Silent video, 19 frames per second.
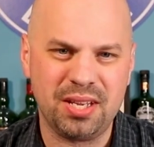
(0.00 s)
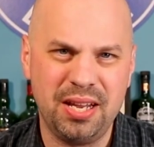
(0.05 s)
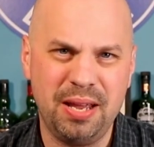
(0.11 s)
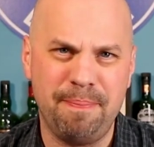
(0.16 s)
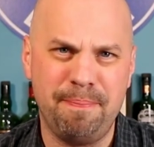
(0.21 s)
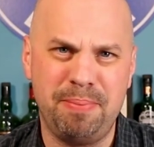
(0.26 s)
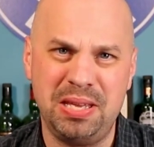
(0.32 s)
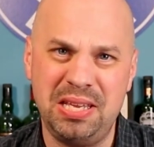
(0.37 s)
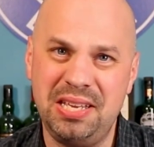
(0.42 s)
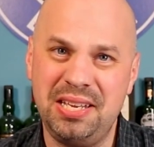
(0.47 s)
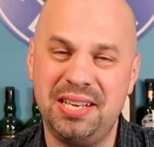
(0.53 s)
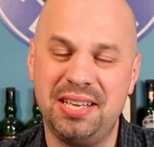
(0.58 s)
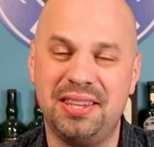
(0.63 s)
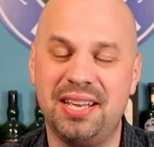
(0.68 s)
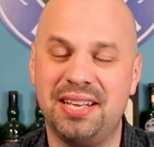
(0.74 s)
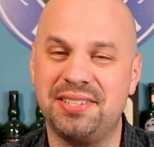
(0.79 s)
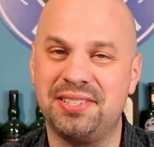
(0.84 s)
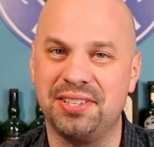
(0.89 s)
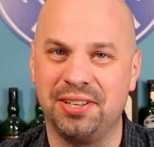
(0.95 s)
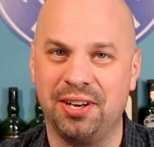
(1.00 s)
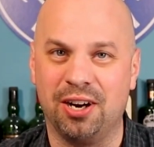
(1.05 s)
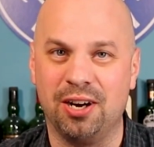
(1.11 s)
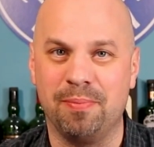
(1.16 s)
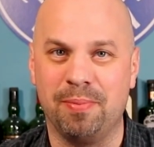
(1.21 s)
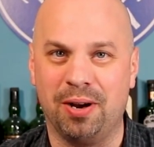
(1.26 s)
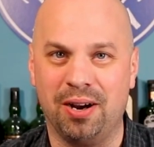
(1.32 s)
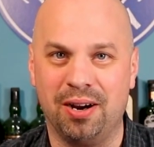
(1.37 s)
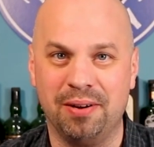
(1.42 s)
And being in that
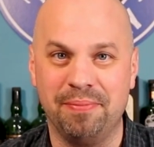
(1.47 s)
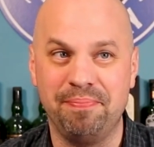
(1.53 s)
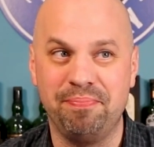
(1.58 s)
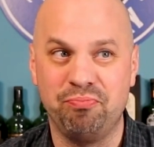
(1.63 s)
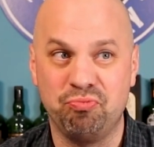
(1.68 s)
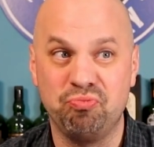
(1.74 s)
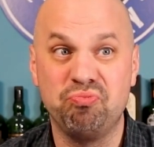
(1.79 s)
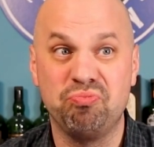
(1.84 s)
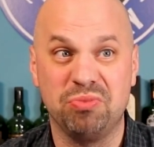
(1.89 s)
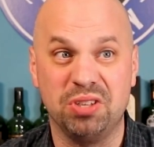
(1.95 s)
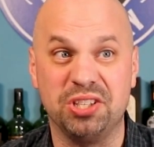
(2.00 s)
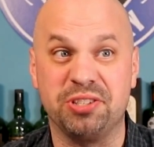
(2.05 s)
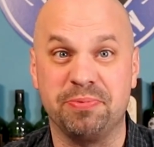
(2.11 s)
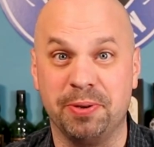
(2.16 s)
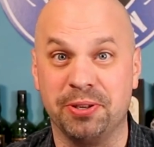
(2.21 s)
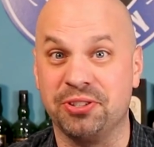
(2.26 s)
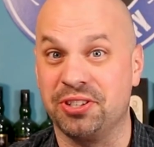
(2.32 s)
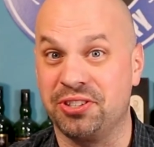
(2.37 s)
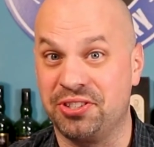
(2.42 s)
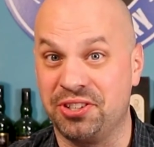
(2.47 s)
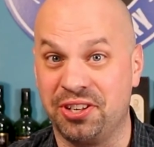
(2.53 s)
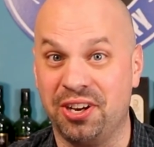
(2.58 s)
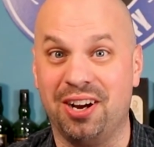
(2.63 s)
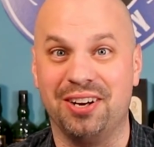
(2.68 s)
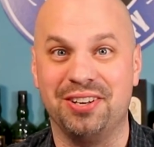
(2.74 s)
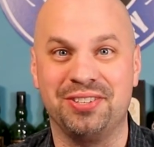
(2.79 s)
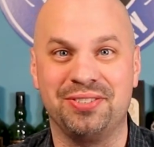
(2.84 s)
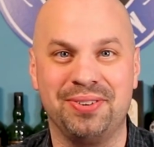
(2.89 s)
cigar bar, it smells like
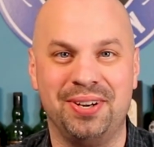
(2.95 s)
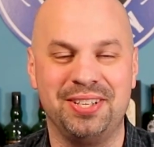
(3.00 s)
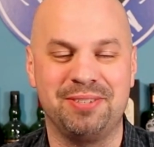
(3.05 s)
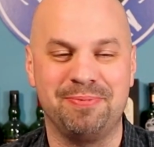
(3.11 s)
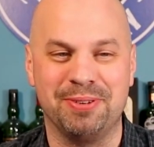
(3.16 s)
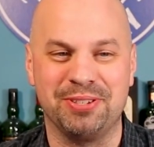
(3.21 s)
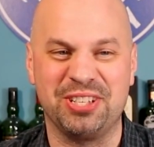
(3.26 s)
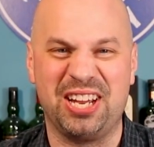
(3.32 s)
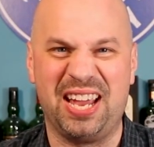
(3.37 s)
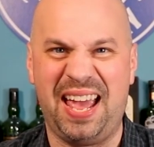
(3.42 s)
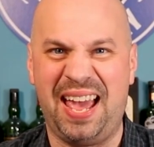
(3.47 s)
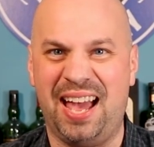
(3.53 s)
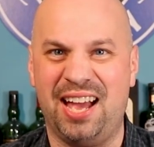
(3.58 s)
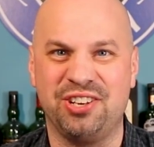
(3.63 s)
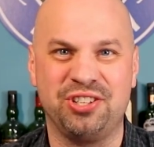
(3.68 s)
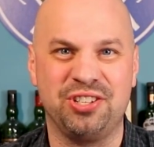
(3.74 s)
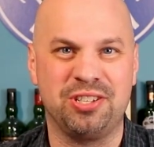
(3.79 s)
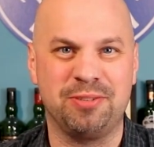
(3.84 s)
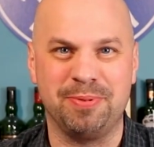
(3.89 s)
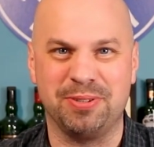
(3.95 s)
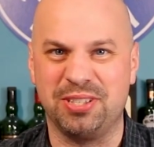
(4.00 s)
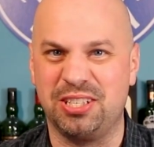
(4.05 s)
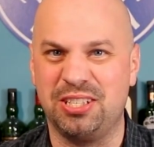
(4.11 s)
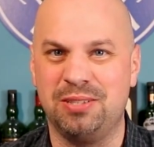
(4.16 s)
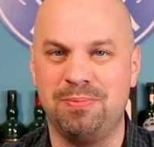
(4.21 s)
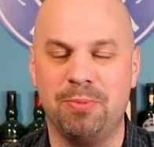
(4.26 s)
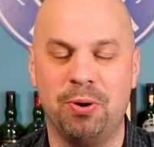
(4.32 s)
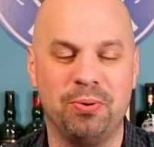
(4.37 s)
cigars, right? It smells like ash. It smells
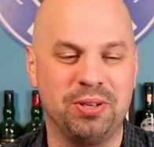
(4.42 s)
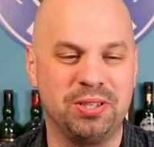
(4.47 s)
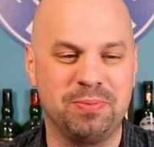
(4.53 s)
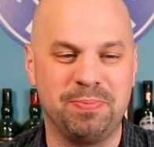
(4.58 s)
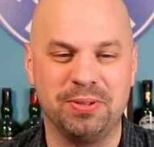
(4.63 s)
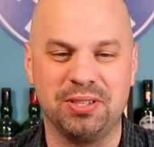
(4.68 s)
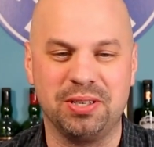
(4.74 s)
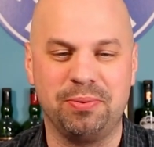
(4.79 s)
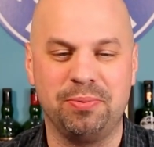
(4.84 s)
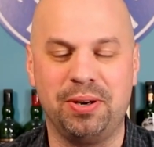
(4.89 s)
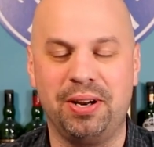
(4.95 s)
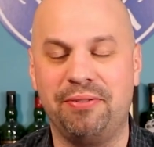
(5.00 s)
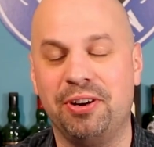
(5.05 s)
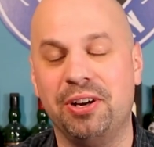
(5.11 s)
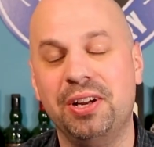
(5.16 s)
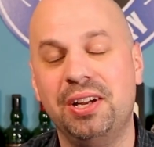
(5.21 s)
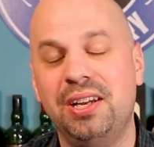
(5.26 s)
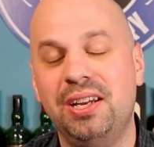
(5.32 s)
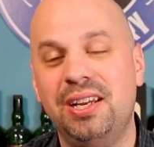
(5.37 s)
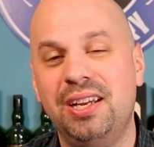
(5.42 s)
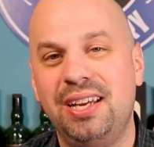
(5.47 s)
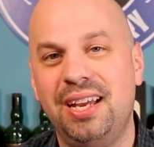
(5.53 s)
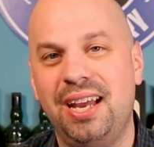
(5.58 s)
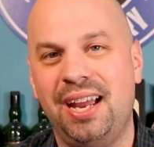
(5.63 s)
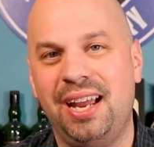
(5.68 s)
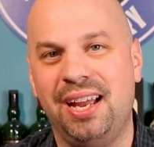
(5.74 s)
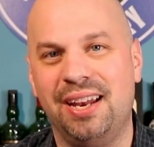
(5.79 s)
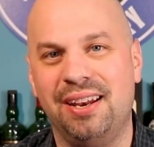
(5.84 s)
like smoke. It smells like whatever.
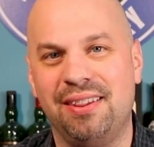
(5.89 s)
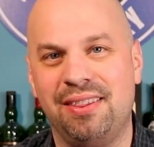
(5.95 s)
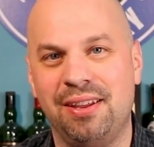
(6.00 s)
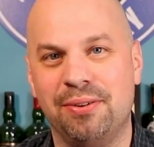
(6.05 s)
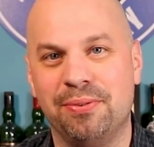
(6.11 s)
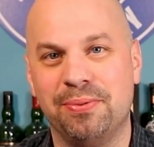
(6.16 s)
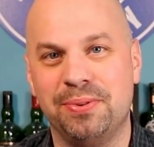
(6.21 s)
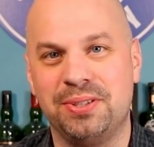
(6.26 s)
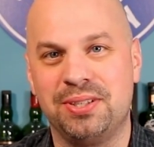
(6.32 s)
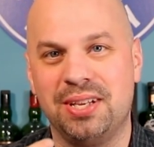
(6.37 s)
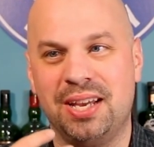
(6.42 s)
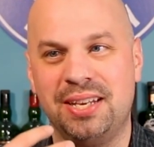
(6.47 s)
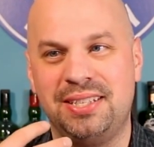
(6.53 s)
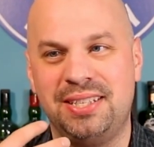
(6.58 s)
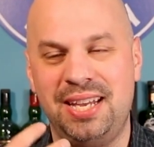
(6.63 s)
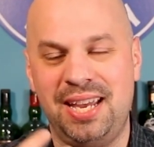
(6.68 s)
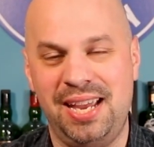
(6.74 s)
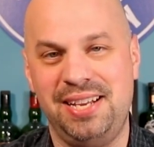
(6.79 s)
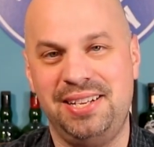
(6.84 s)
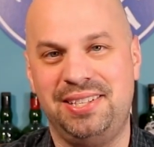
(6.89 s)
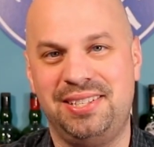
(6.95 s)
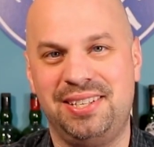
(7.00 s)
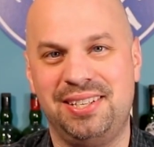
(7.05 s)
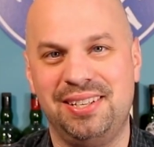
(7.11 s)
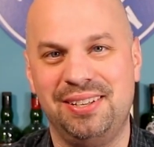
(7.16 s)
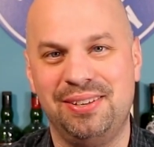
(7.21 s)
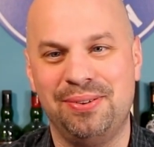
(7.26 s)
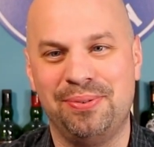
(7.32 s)
And there was a
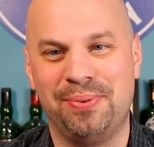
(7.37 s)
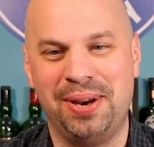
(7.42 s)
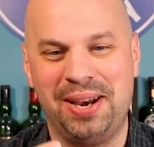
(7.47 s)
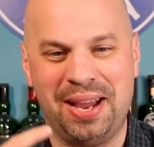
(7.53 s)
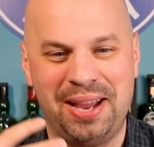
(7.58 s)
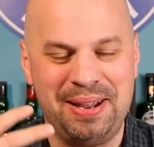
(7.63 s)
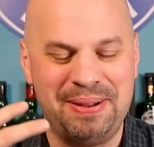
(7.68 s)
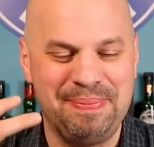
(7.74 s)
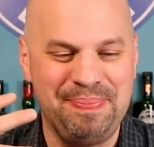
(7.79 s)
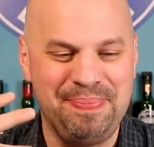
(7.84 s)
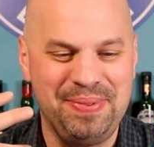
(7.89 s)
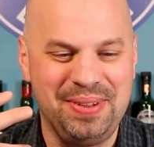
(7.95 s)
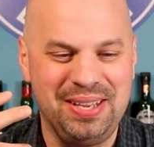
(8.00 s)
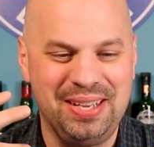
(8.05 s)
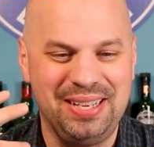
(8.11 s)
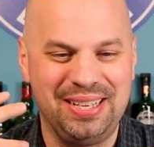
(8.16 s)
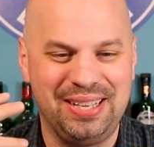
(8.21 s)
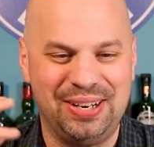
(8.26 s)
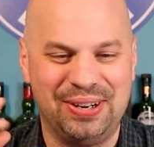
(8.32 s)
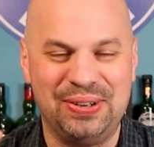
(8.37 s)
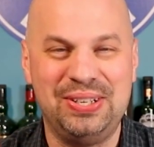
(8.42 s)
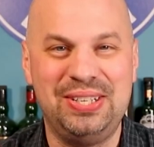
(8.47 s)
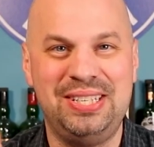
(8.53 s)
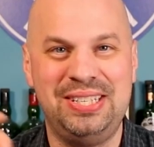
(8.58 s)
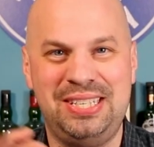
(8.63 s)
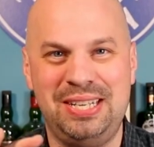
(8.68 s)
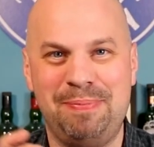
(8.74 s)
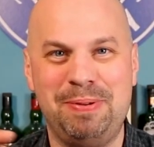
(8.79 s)
taste when I'm, you know,
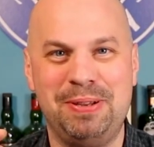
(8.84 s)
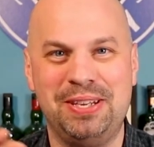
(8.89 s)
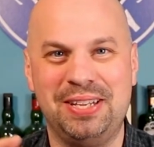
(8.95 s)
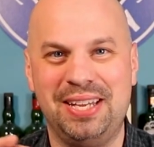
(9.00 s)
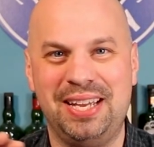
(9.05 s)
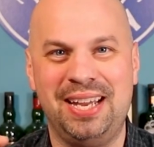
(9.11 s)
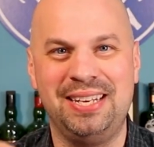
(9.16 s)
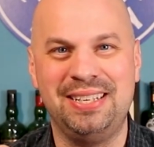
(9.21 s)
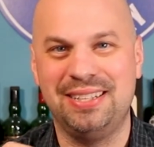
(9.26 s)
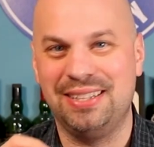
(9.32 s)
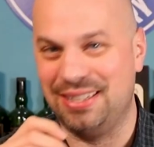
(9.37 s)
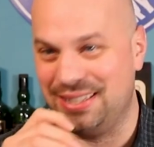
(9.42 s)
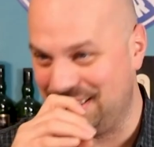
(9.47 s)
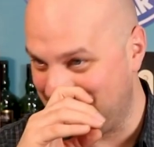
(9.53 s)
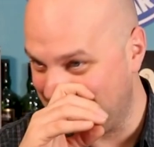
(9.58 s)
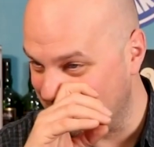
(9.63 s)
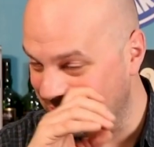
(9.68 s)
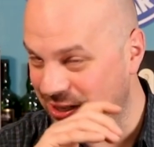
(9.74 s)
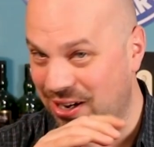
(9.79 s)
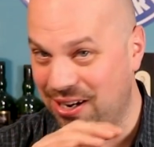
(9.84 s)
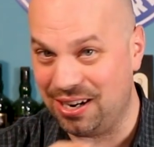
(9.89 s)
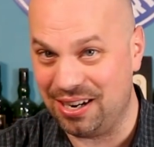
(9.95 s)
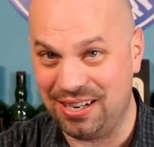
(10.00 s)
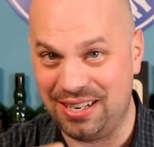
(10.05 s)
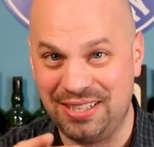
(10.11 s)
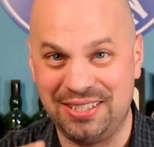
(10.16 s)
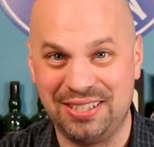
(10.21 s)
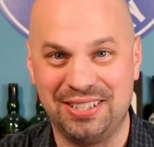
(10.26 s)
dipping the end of the
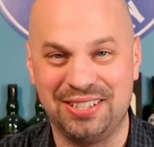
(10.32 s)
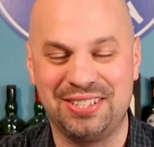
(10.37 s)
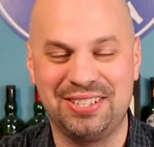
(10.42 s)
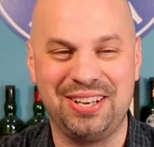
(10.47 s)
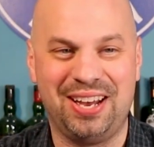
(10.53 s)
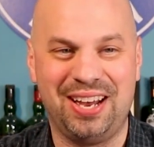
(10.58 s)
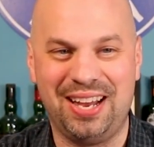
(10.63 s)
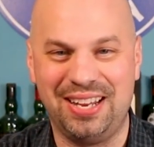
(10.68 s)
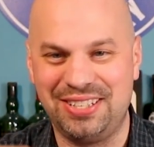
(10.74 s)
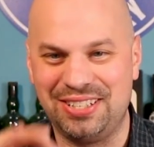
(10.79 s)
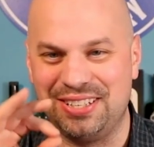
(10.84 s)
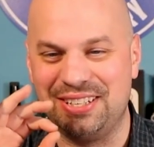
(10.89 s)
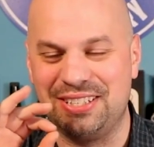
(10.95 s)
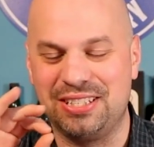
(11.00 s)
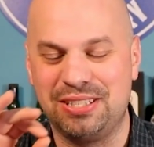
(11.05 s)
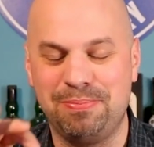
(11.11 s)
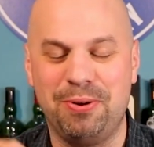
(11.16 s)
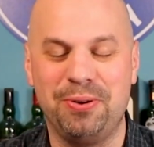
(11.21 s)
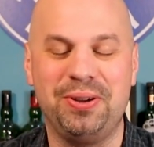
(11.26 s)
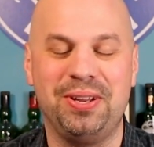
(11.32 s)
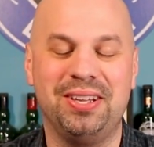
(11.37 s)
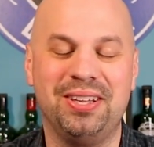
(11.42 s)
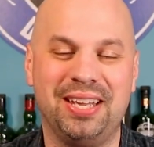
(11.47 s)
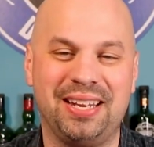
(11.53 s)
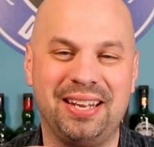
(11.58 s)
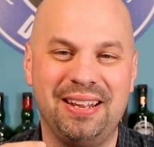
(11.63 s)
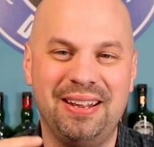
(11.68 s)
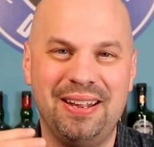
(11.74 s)
cigar into the scotch and smoke it
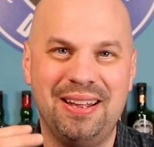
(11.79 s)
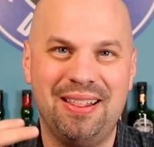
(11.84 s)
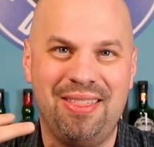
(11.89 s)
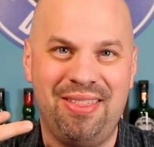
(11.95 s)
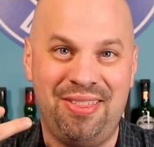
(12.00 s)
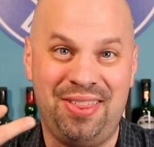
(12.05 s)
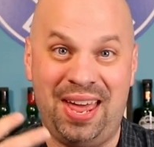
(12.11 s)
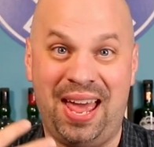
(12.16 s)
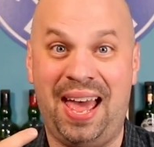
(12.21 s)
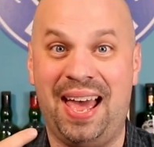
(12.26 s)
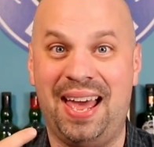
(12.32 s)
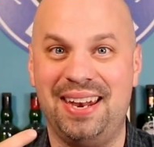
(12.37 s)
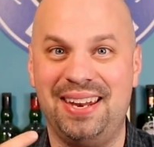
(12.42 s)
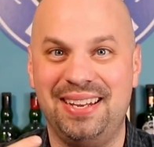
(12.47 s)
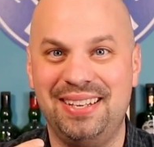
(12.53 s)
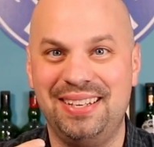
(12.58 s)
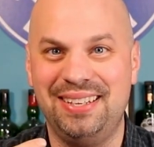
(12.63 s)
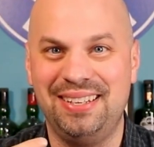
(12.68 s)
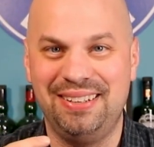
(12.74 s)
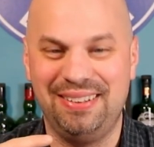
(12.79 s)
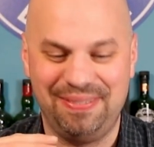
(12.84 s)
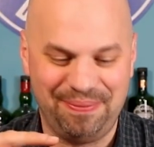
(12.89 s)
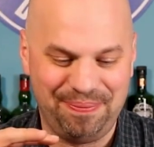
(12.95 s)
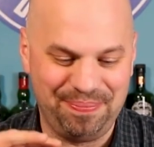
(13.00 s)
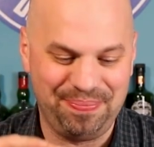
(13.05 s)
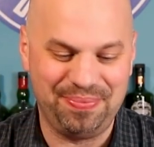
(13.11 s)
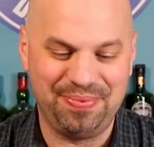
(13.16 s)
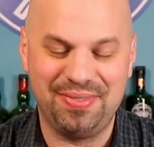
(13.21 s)
like that.
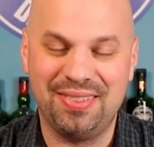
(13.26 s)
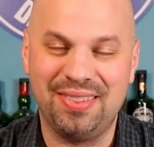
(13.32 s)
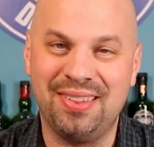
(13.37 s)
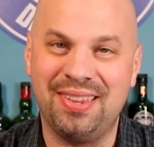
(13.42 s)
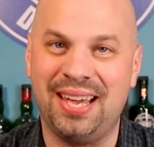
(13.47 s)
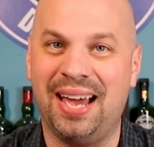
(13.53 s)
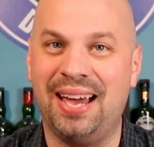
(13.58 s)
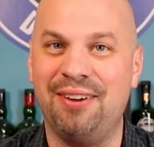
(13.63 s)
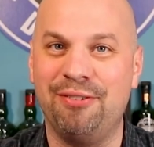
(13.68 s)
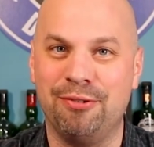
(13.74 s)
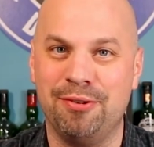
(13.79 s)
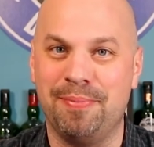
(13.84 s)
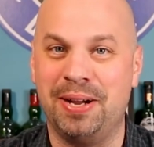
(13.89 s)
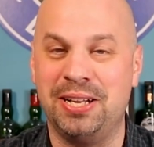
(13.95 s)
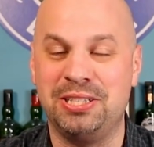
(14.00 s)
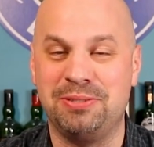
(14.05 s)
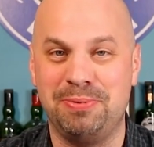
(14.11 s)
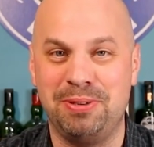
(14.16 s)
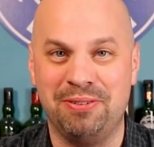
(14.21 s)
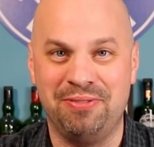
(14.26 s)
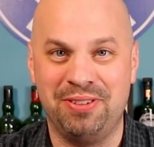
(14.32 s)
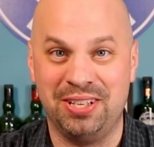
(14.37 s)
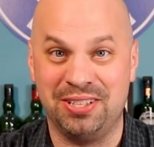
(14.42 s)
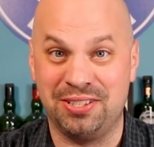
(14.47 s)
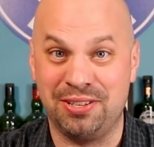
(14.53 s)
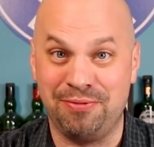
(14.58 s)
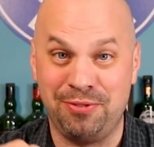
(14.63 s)
That reminds me of this.